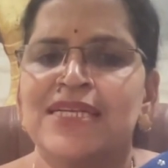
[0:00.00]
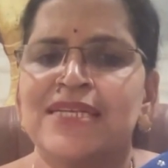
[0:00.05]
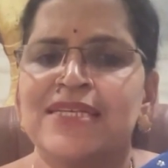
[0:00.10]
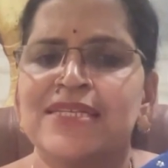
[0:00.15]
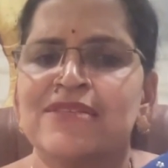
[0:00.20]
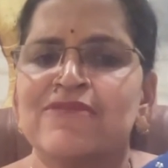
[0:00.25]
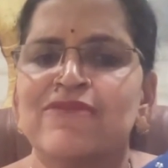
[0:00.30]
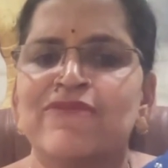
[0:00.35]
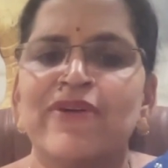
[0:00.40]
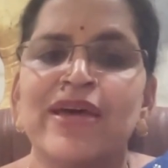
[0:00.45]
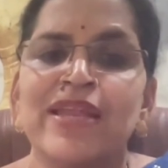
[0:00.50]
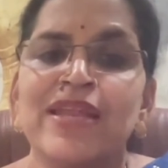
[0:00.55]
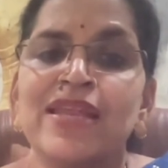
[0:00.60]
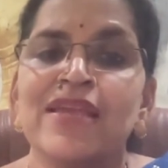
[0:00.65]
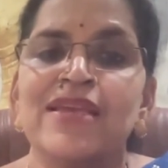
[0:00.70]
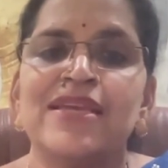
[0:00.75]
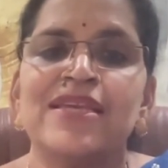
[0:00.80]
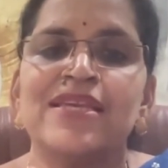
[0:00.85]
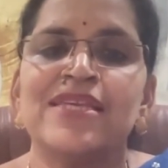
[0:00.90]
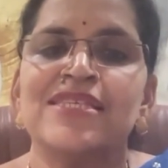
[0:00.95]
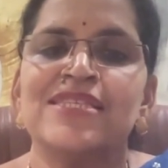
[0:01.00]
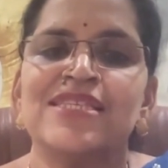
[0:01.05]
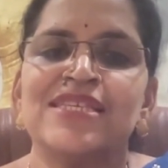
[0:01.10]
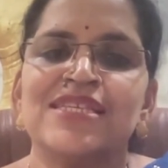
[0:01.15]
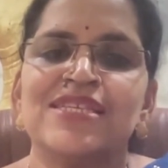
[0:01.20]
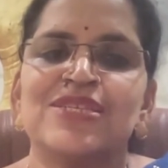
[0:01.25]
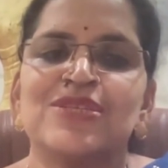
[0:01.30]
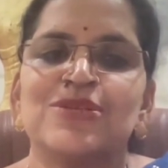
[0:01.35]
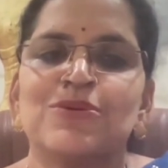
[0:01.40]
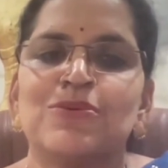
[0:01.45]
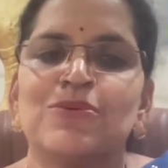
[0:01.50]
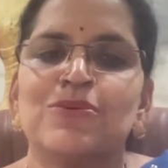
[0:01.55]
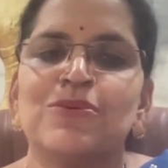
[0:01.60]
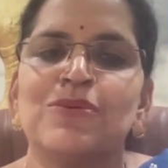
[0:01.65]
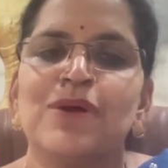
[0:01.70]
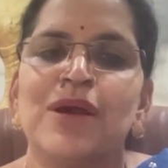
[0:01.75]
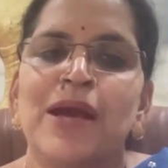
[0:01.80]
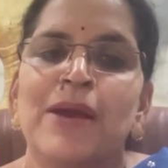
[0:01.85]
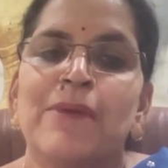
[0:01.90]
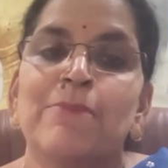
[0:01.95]
it is very easy
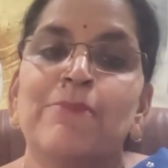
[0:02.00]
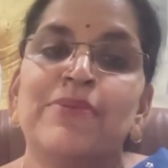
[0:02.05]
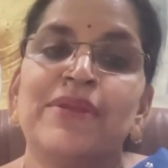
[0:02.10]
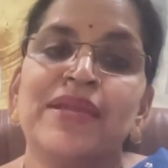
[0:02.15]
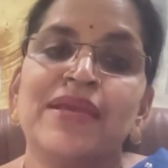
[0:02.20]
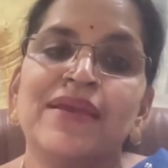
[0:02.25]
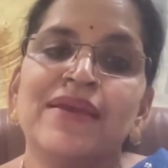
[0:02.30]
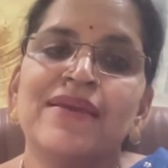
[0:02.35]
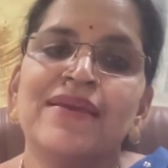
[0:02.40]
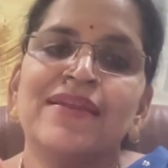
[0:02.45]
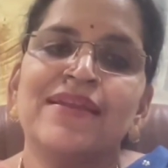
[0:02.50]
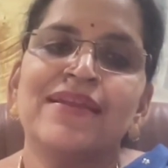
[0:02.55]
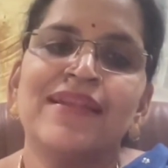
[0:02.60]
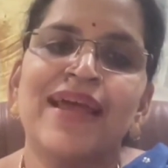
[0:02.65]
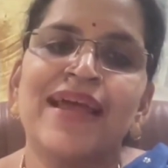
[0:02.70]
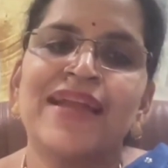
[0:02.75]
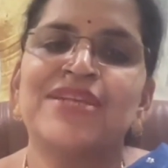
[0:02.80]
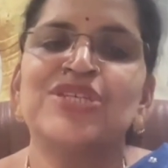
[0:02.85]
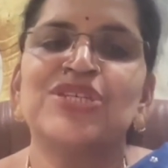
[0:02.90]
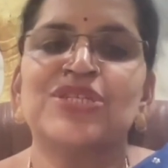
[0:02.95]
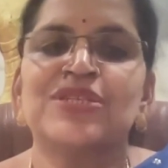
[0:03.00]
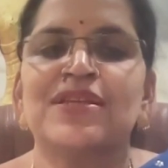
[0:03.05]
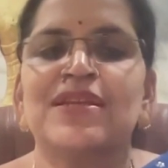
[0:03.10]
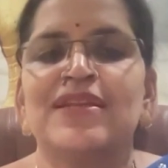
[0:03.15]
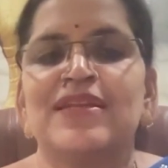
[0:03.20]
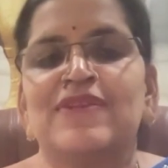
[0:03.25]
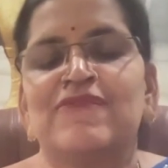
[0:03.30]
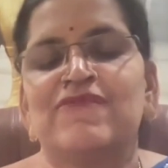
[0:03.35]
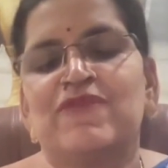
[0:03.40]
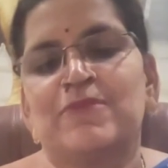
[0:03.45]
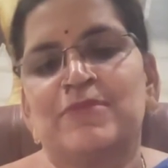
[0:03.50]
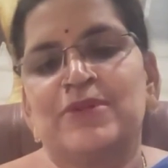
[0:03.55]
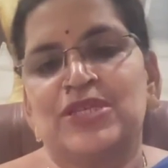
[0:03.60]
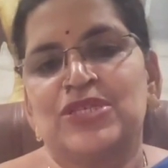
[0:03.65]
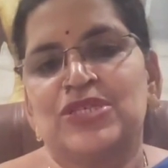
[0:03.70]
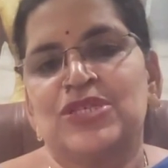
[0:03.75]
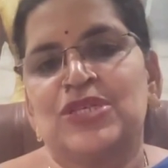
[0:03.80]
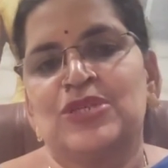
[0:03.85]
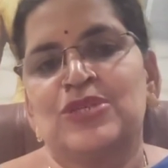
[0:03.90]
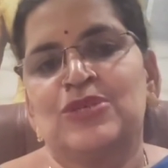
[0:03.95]
to bring in additional
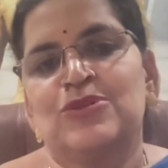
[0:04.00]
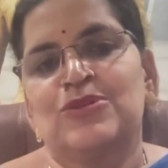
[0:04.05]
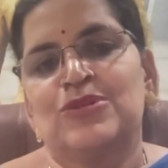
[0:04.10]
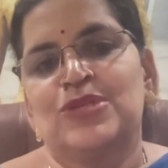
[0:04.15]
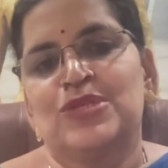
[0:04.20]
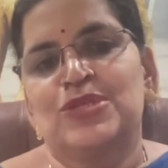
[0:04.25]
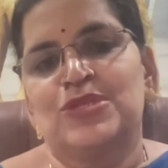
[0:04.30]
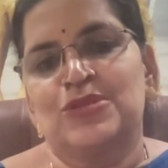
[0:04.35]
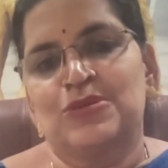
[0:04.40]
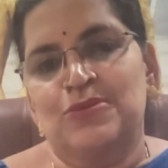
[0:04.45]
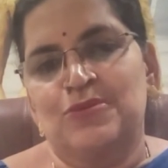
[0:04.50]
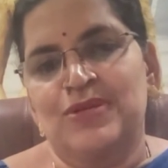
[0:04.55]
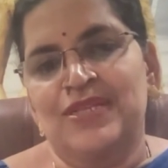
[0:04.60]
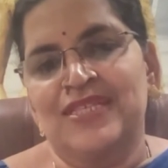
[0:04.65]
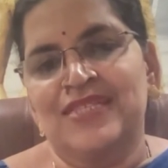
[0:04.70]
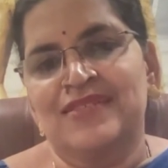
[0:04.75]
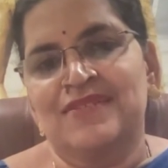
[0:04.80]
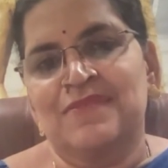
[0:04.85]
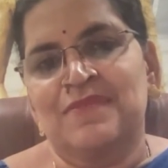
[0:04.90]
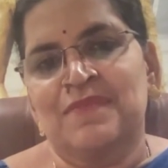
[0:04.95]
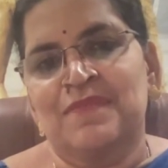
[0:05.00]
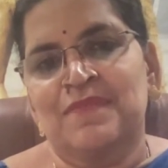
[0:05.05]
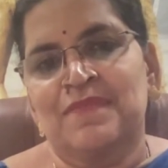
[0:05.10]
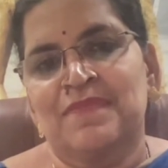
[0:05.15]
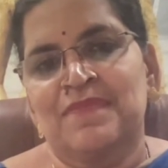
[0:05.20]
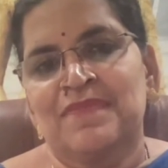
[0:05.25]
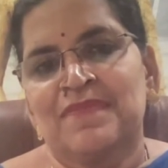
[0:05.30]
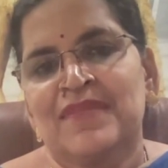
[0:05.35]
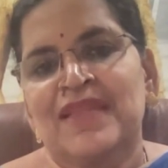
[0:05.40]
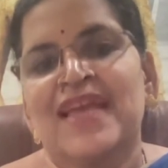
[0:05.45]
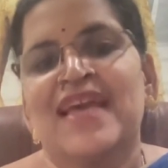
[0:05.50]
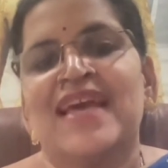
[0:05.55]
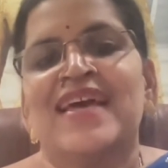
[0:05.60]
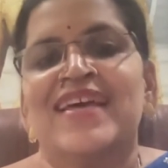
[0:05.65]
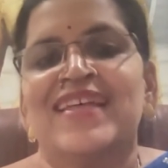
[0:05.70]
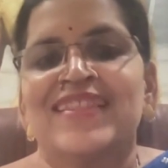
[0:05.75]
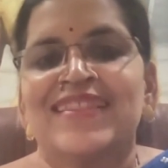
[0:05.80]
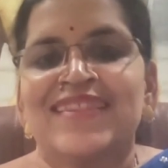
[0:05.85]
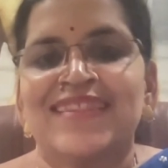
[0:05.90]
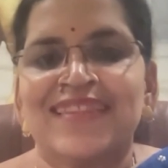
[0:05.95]
information to the student.
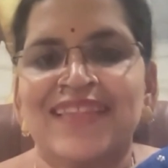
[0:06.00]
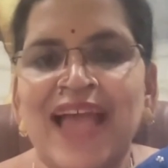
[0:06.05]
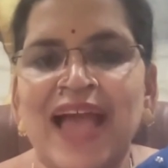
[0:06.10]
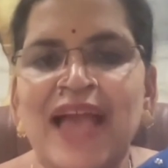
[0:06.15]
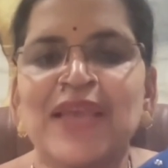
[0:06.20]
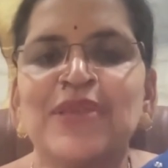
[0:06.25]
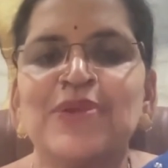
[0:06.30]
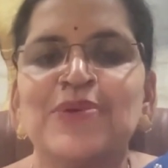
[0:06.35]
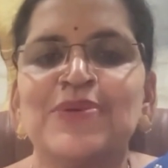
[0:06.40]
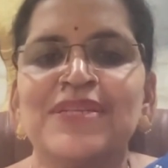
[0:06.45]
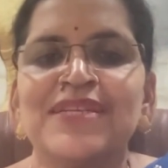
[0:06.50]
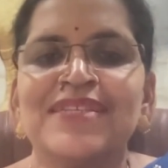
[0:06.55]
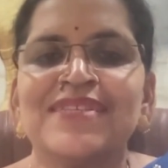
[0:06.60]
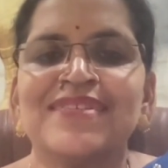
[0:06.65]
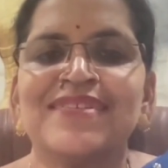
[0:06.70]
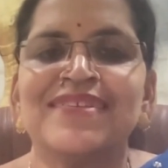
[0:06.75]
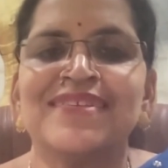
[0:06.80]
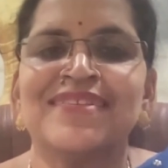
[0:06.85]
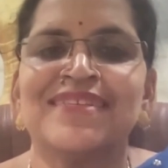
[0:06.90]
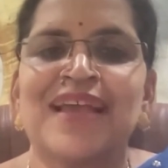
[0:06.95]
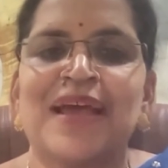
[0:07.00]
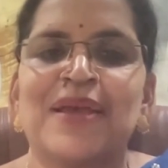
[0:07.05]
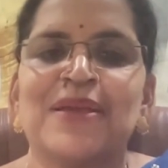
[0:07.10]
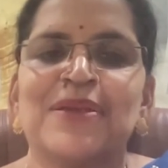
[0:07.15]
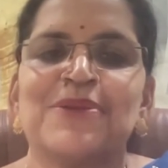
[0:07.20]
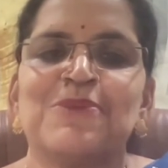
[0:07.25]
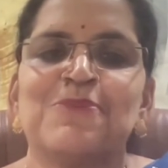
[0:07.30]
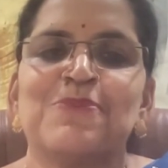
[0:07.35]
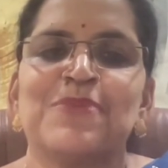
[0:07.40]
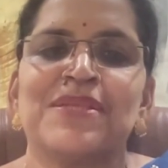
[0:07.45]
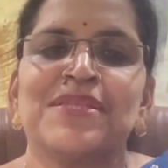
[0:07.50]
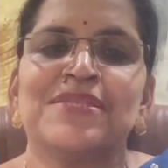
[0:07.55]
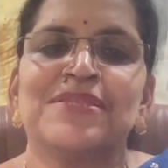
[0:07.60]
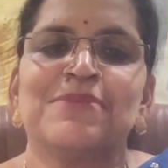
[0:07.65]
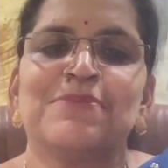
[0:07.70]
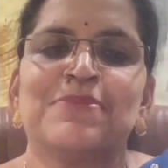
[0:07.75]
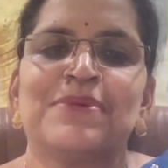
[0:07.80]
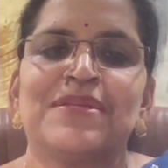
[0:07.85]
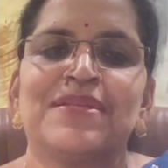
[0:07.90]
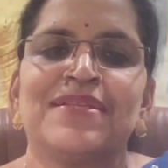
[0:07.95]
Thank you, teachers. Thank you,
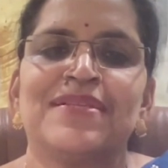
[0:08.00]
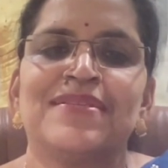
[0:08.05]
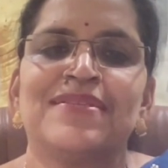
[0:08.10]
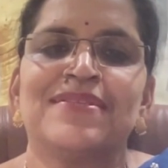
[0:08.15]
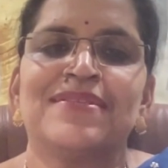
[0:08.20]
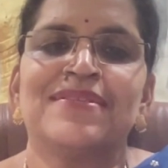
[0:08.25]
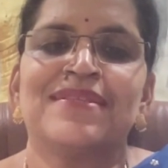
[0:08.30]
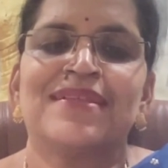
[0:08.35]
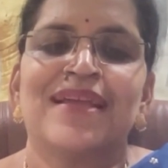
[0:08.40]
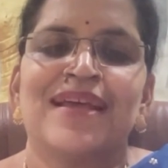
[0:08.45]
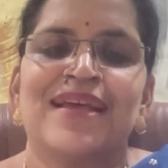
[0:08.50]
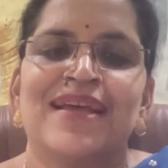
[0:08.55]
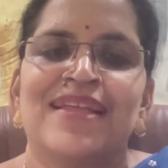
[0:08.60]
principals.